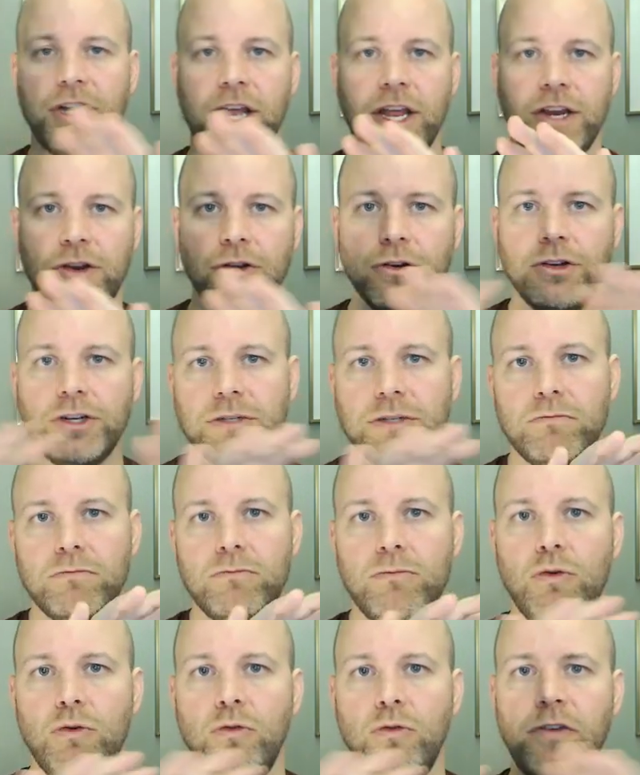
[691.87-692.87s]
and you're just
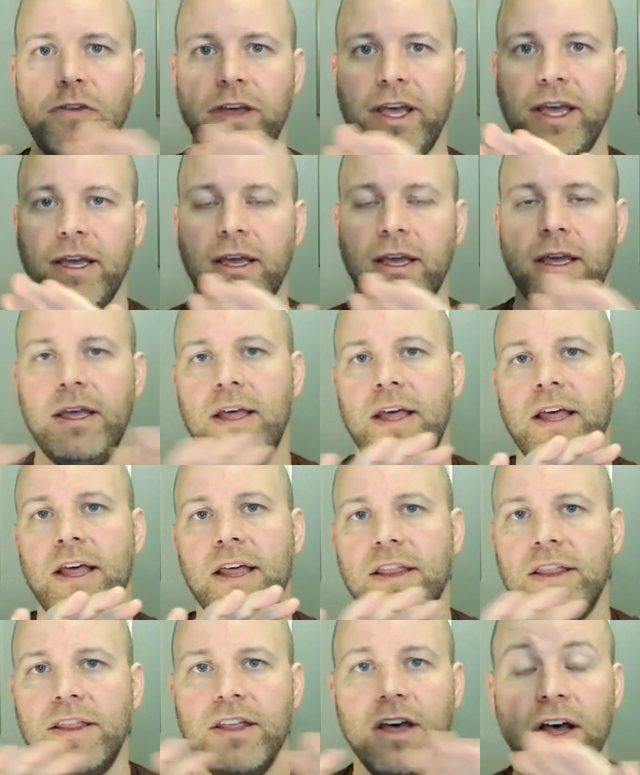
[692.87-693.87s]
moving
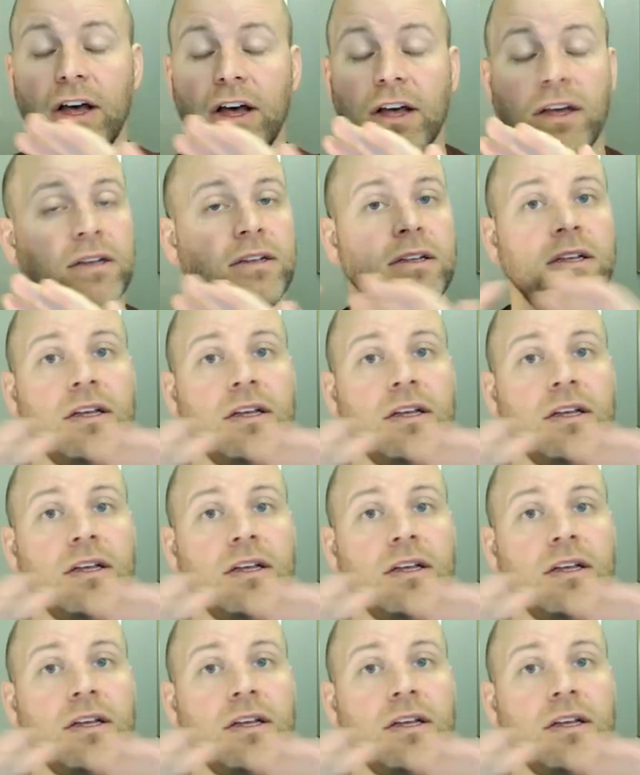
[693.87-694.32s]
the